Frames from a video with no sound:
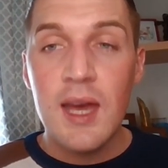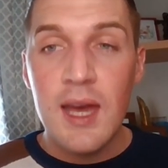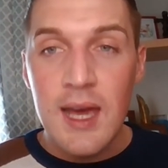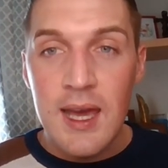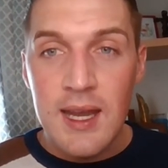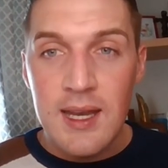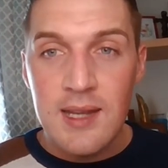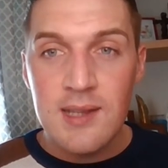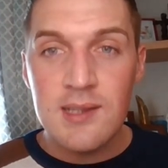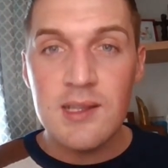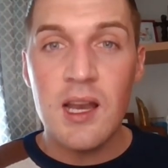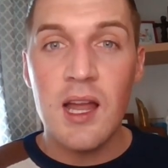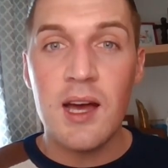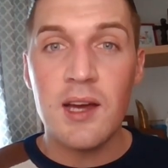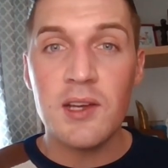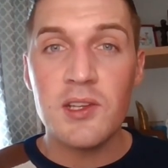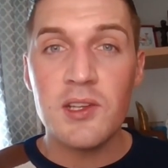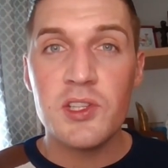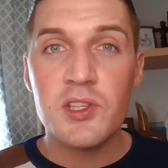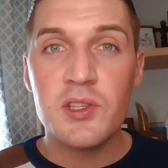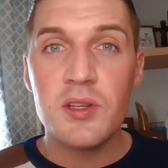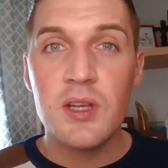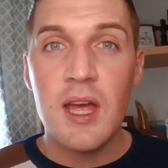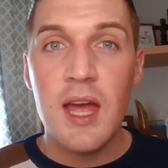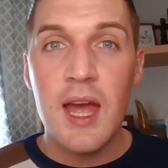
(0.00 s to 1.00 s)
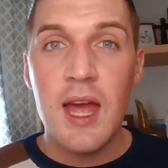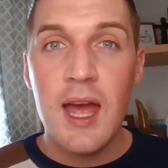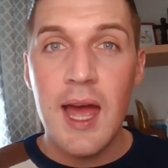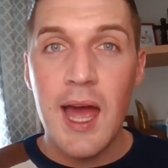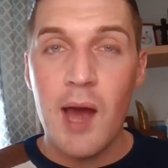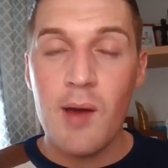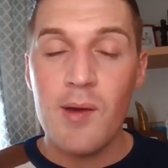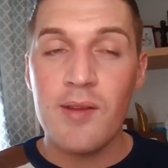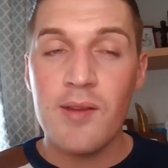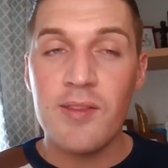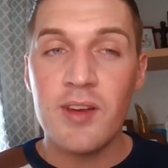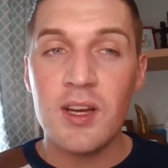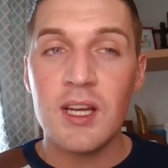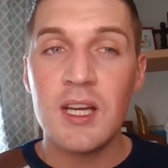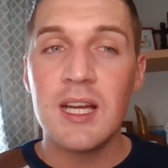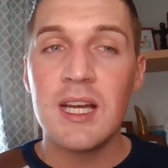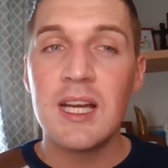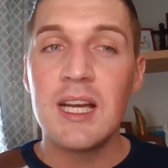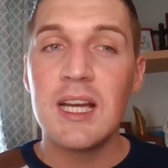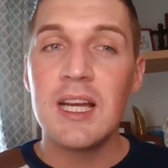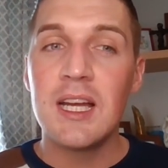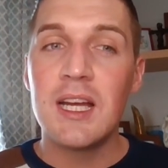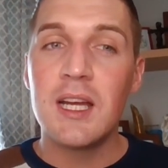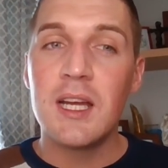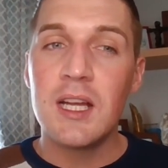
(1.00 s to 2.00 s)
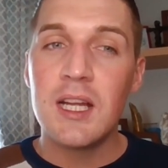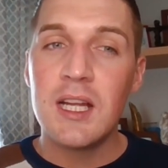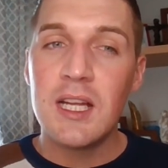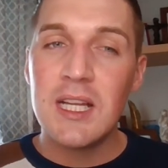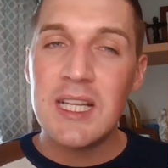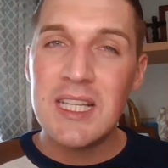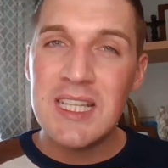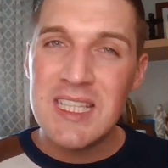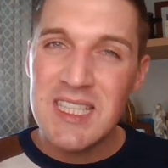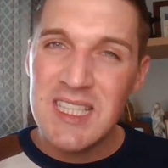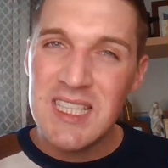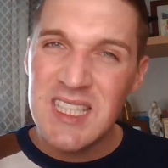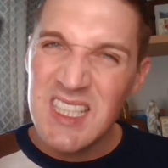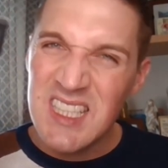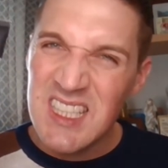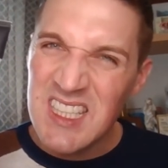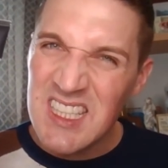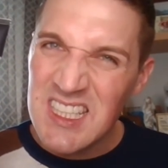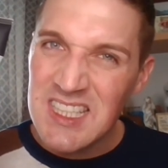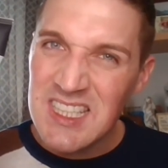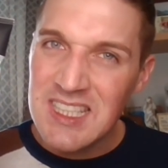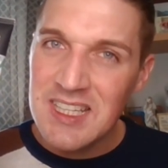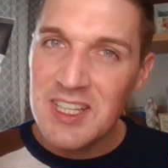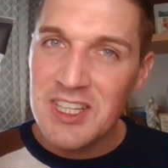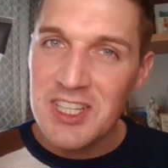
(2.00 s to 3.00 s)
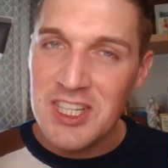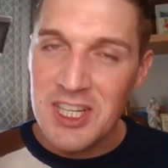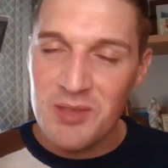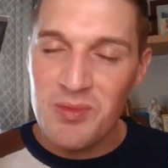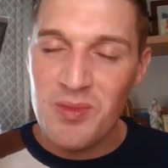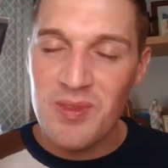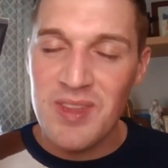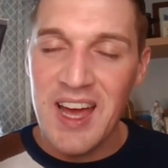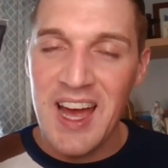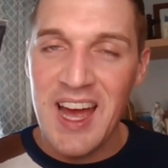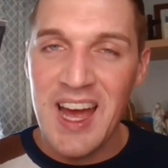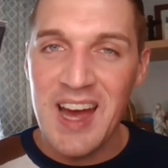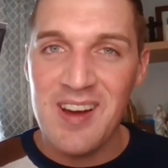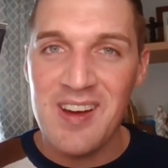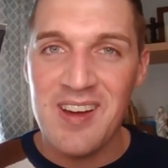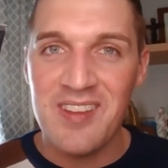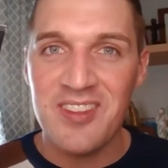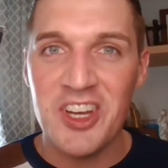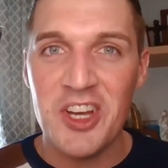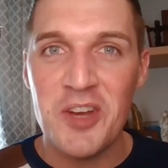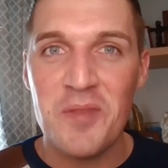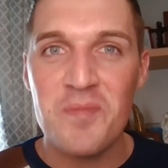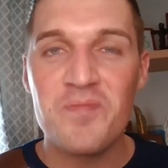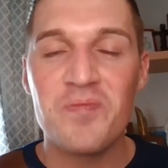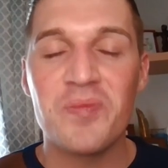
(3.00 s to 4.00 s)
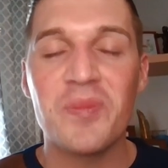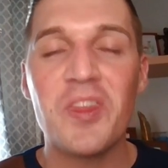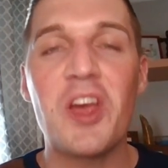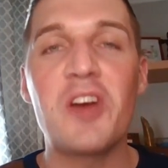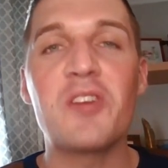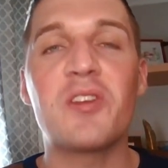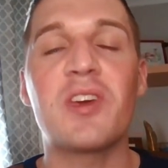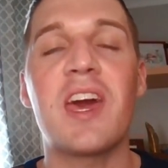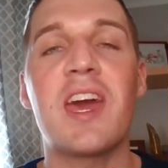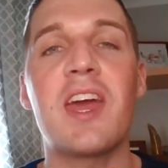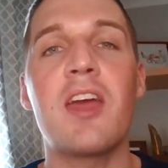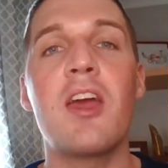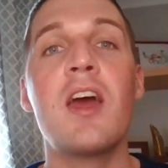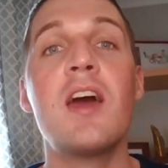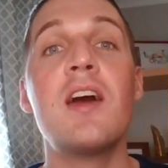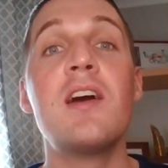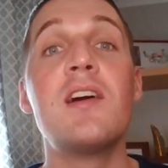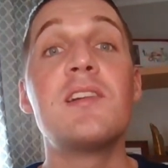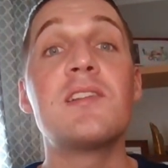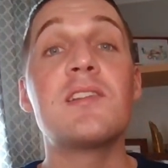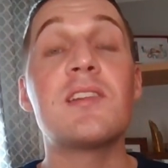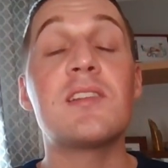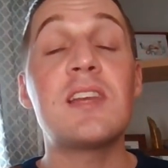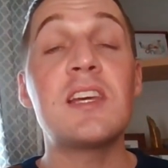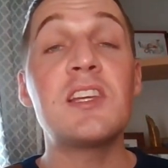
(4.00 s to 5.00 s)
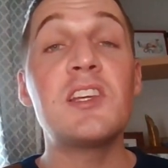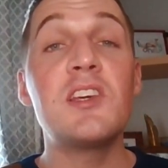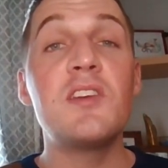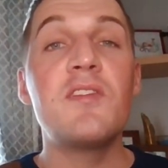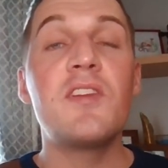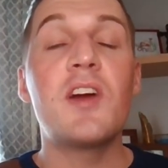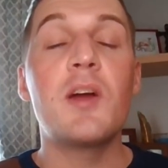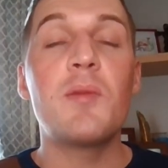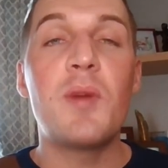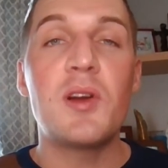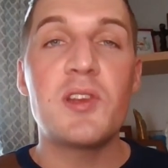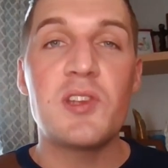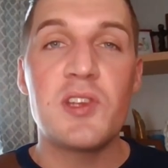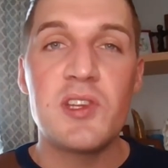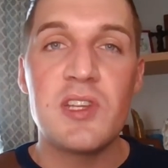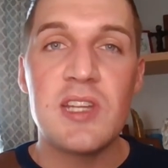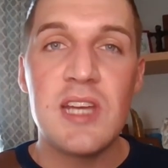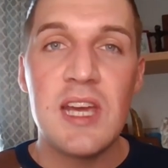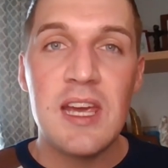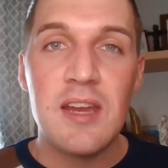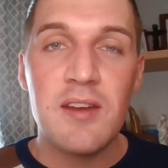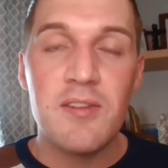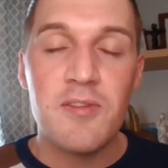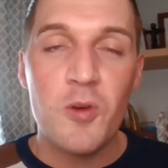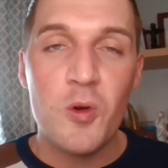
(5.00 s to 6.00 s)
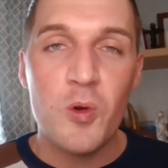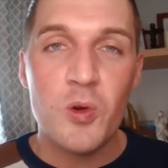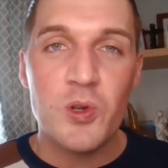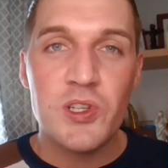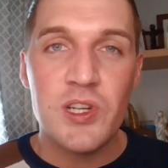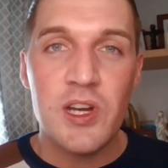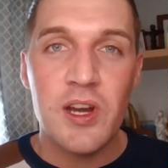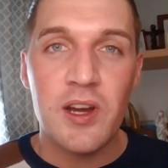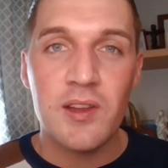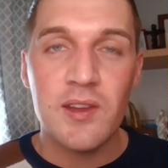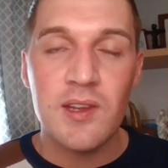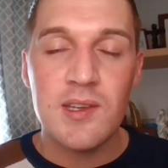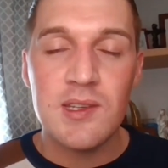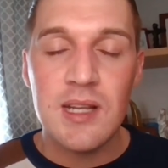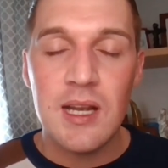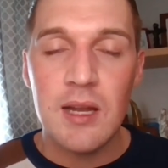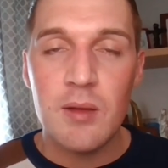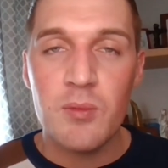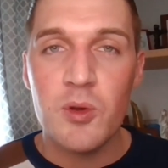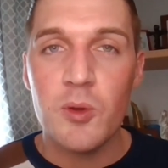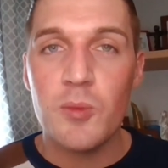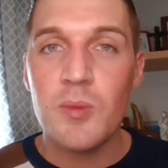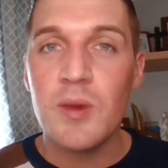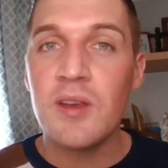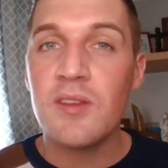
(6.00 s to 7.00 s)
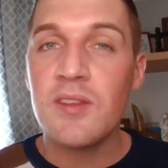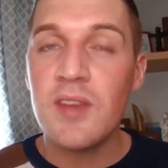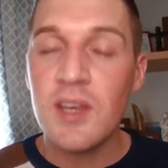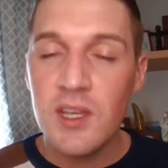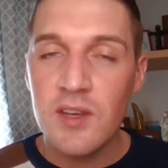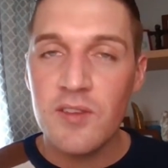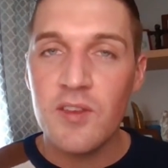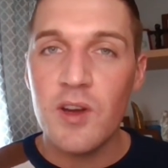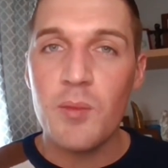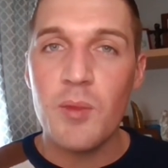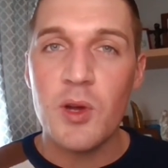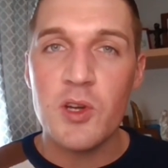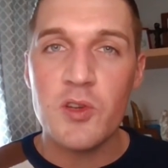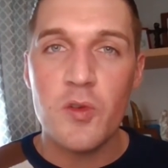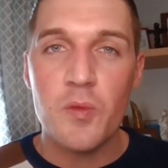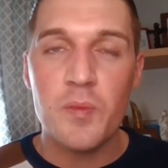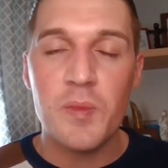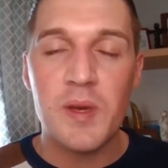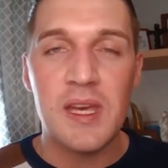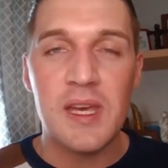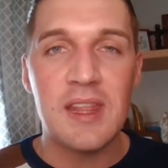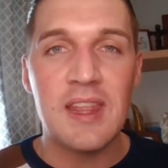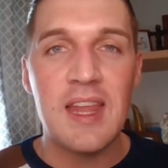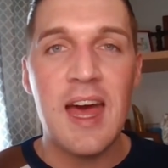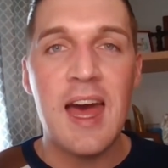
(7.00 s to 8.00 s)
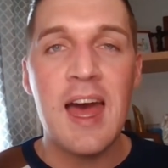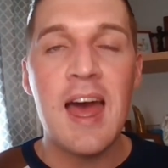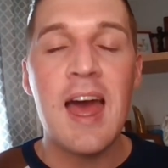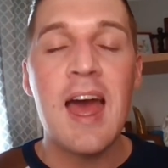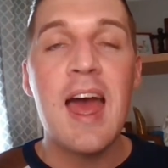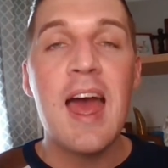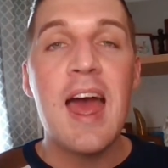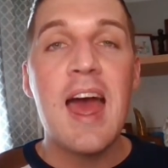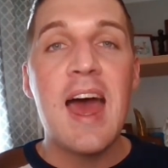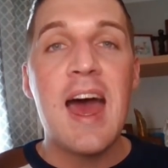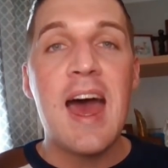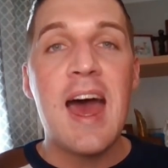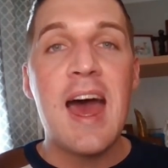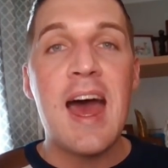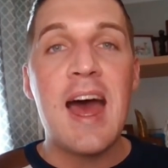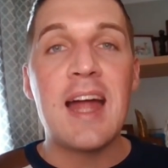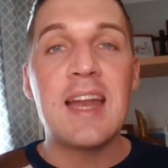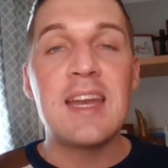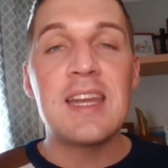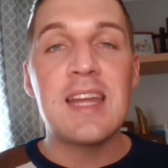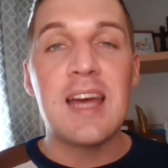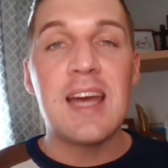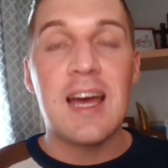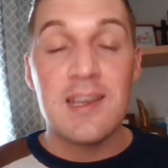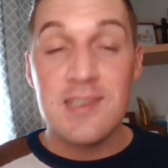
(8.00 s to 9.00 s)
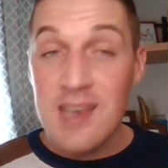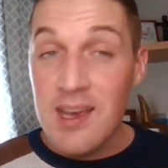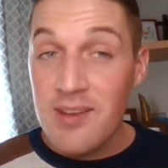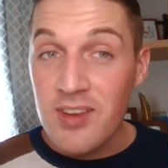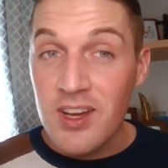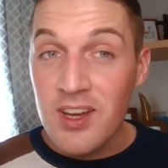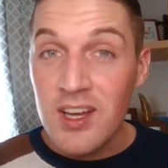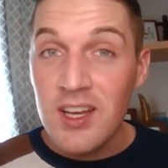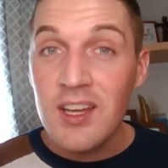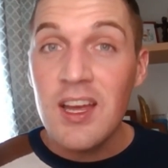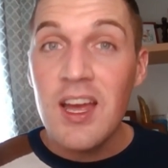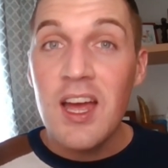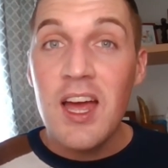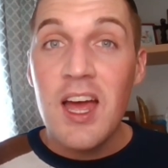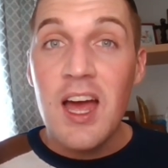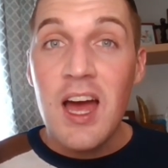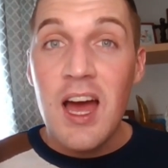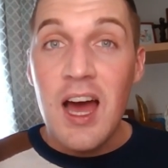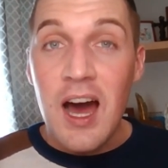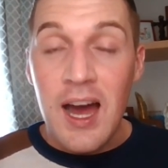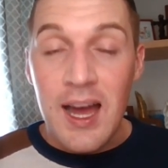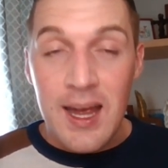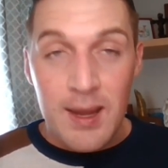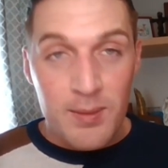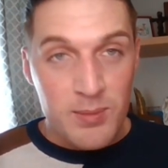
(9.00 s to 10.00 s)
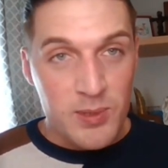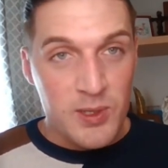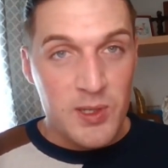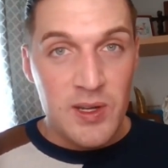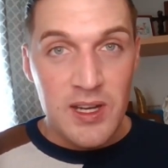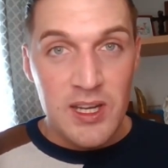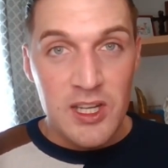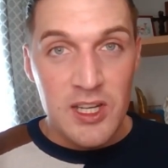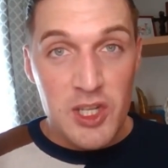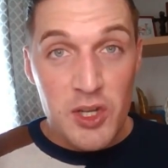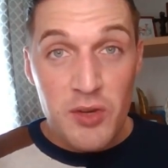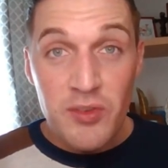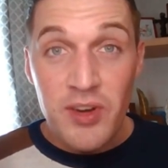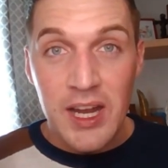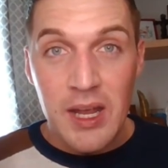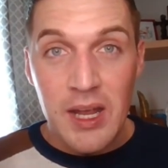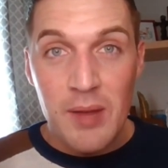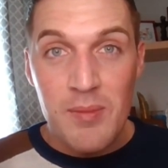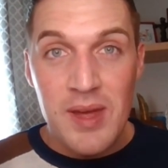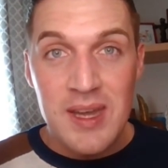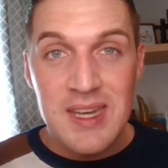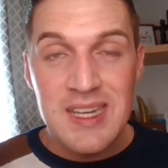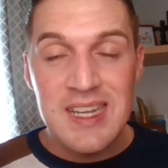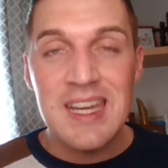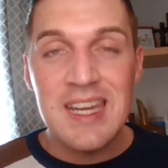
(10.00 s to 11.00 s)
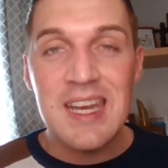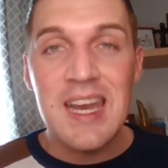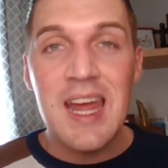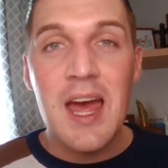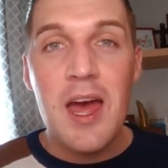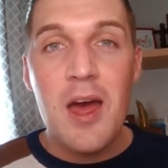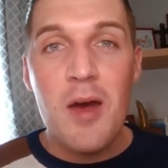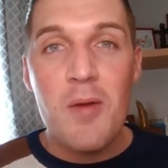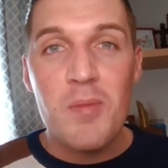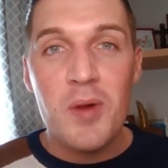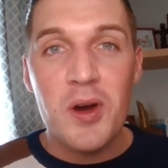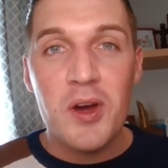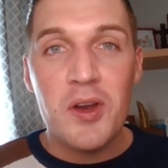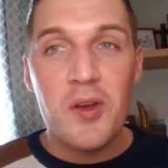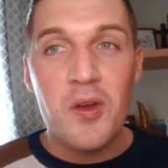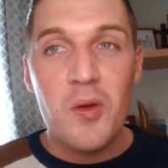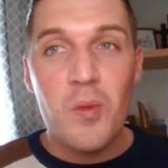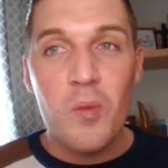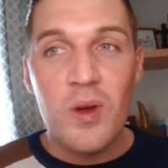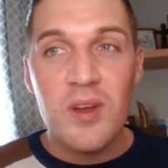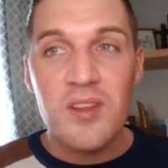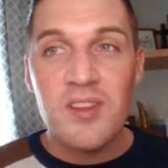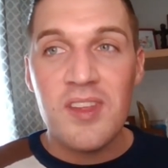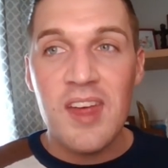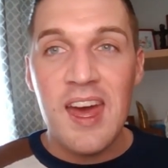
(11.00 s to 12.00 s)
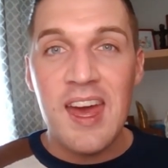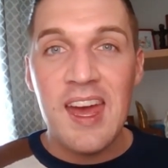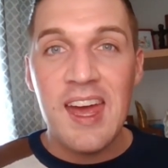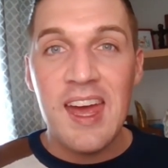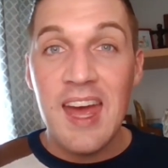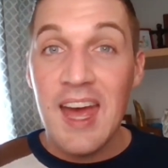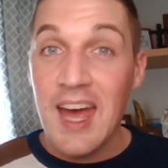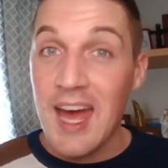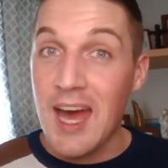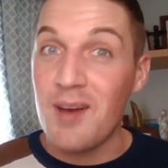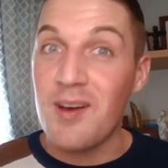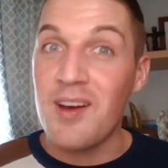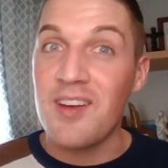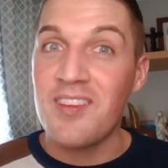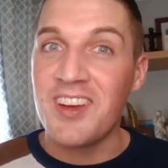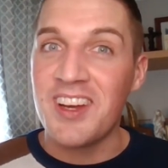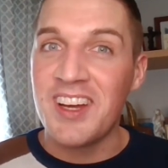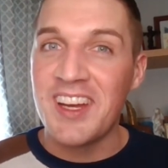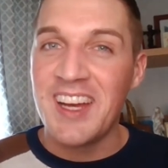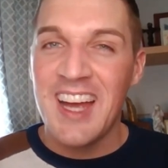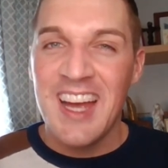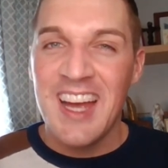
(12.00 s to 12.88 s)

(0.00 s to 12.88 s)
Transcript: It is lush. However, just with that, however, Okay, so thank you very much indeed for sharing this clip with me. Thank you very much for being there. And as ever, I absolutely do recommend it, but with a however.